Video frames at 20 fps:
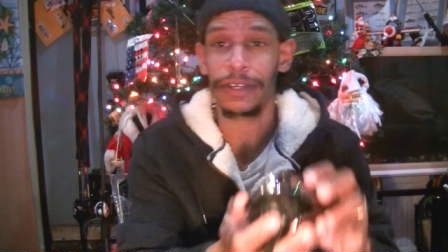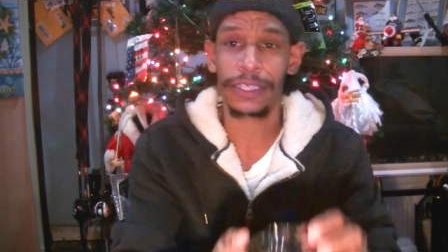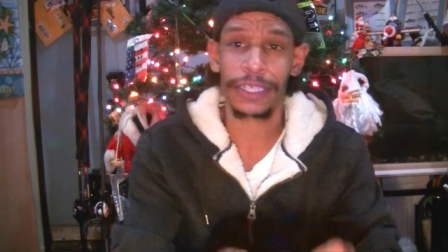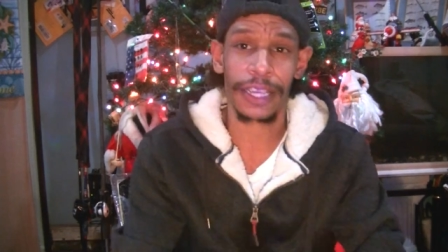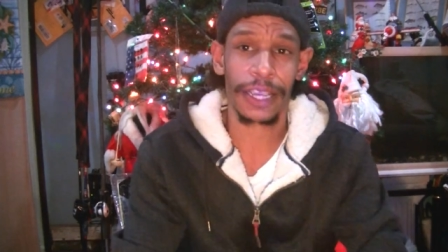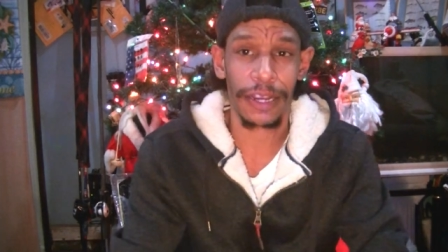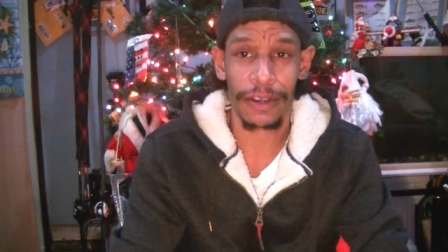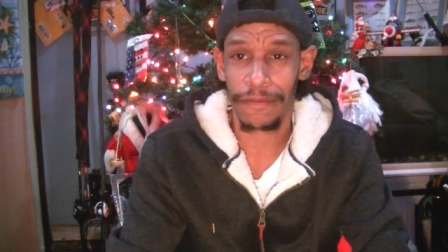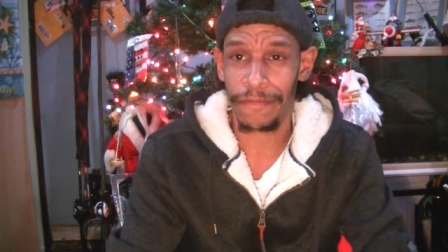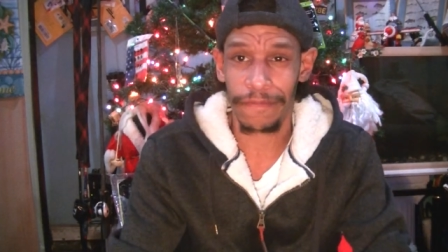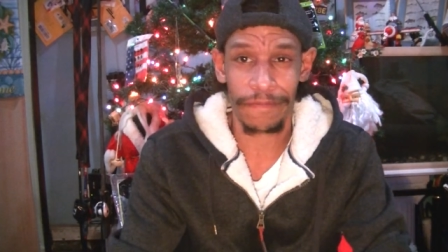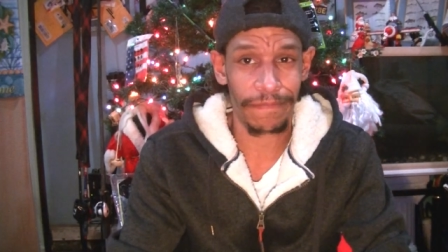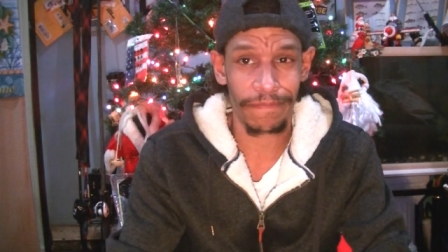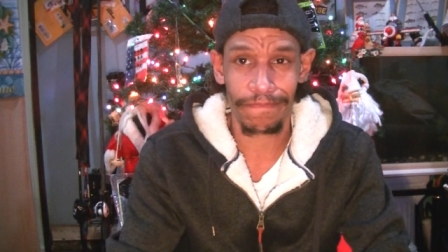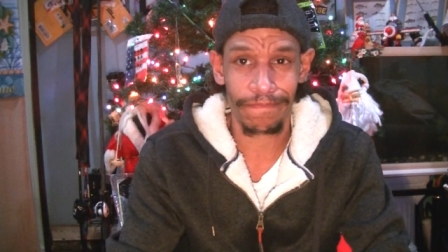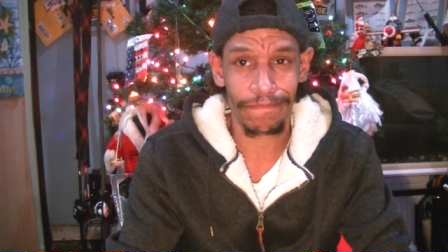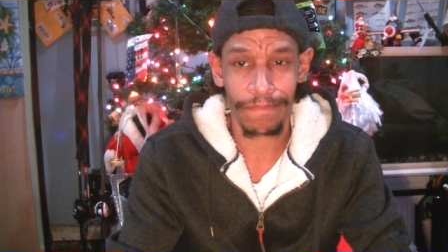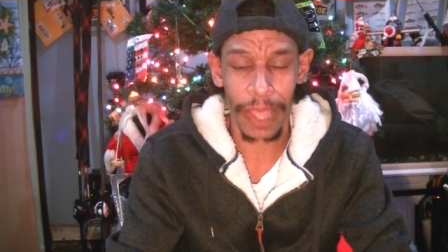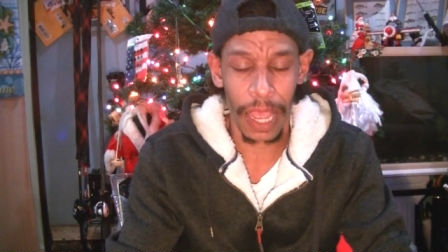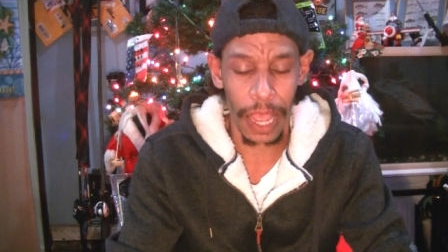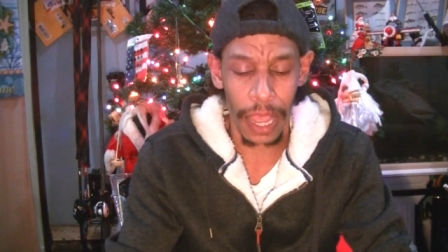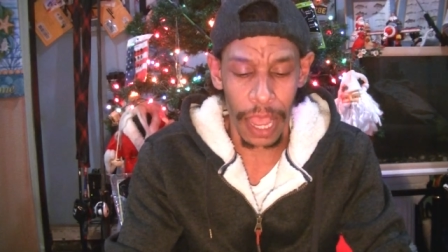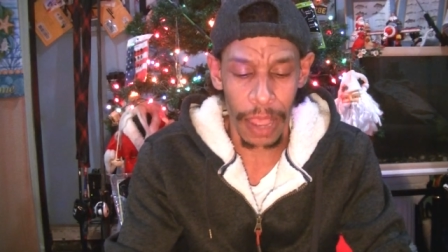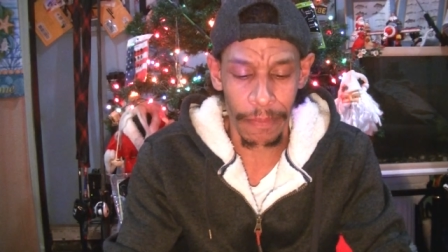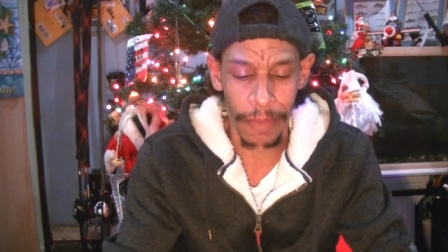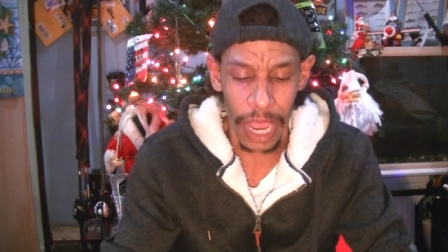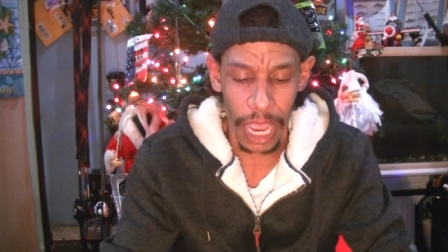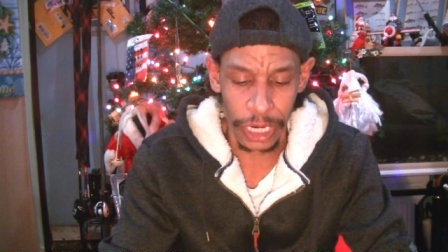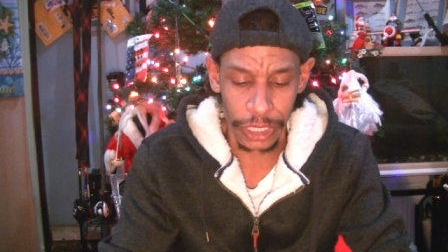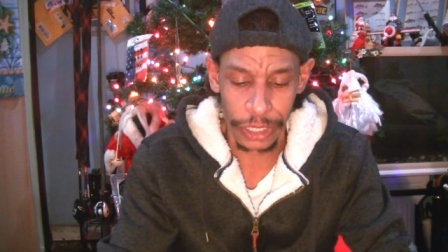it's kind of
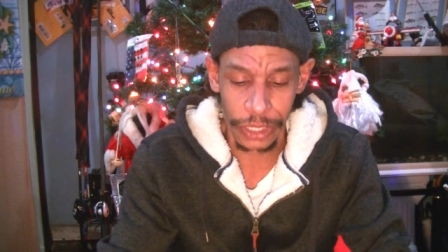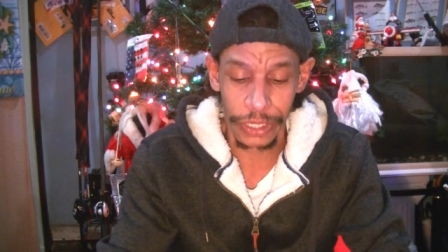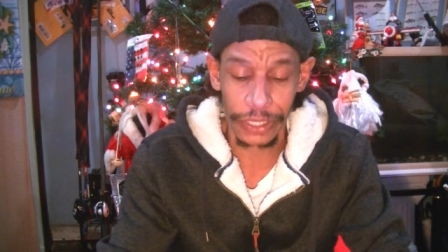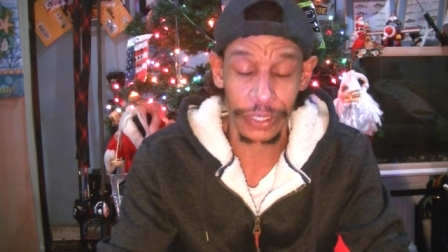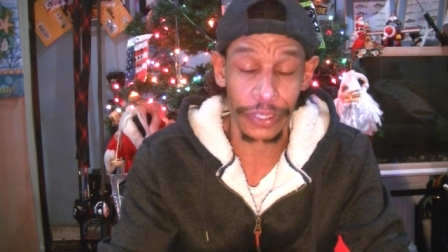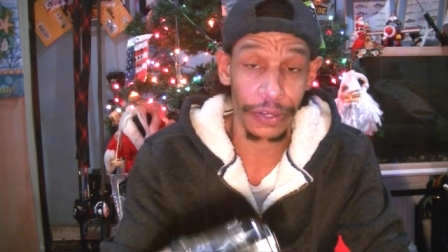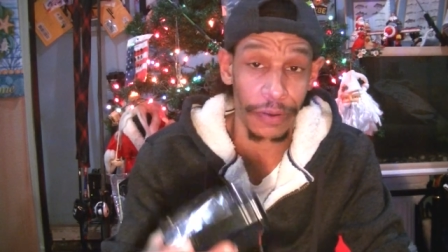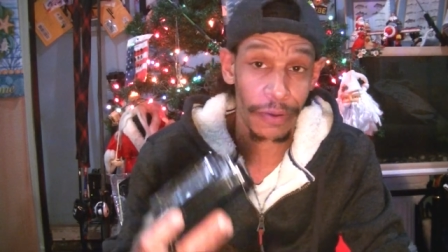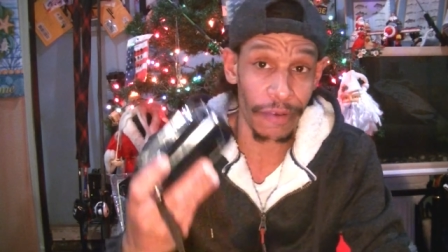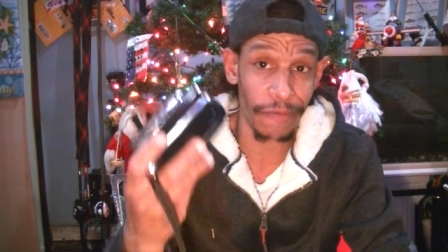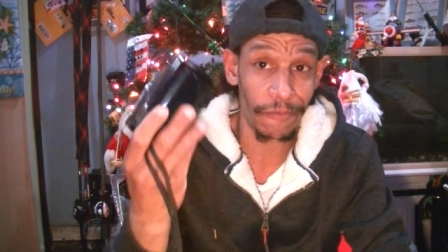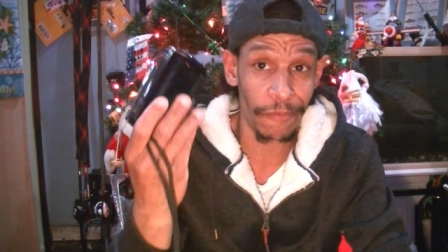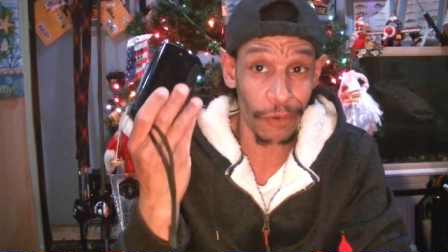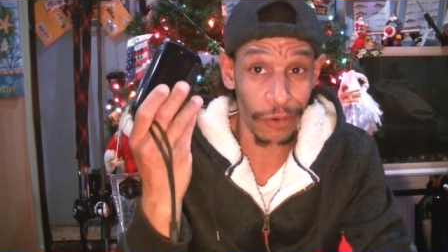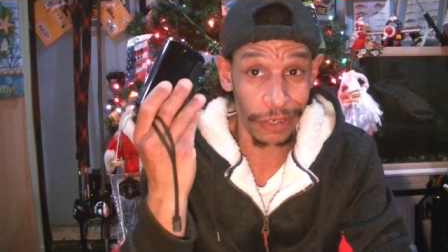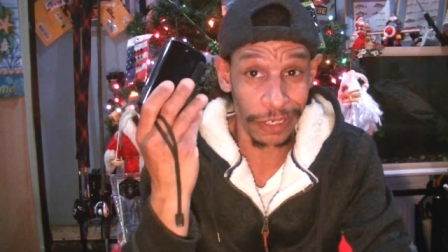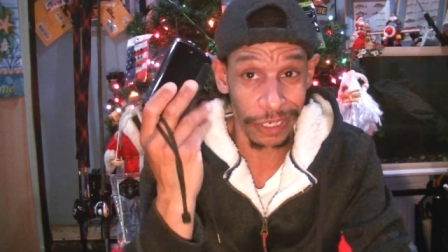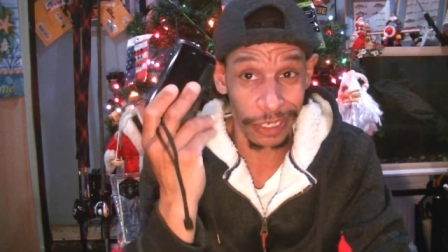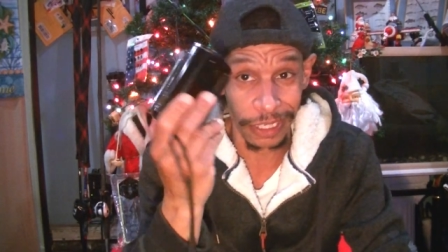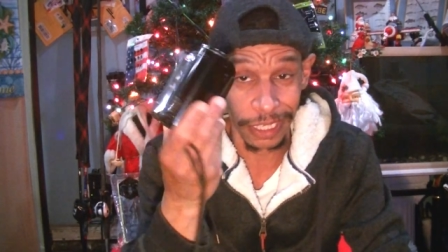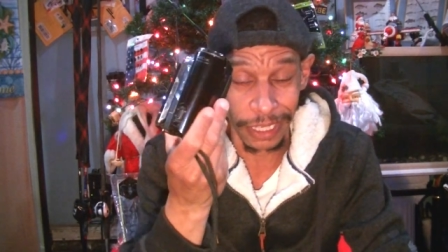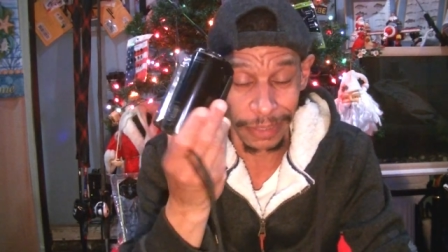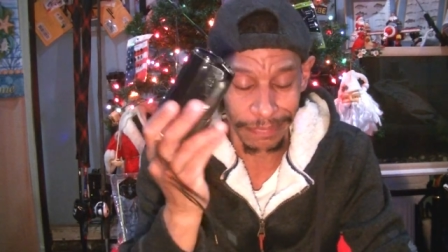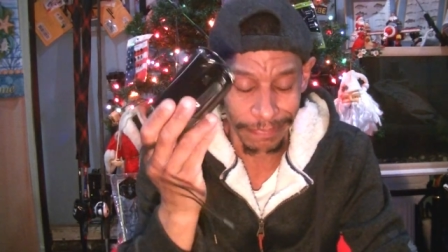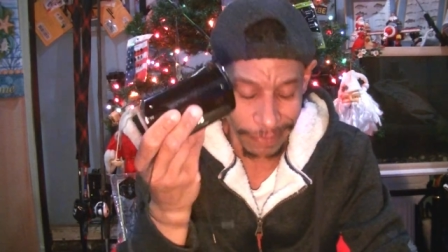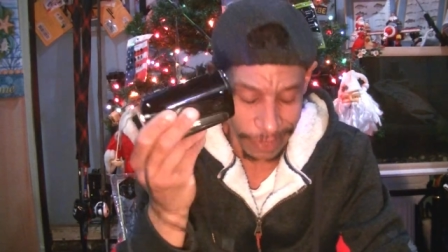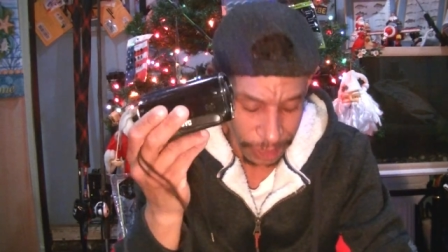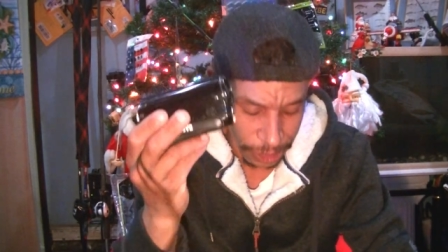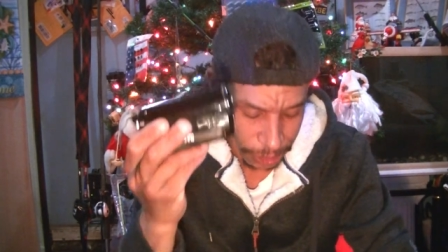obnoxious. So unfortunately,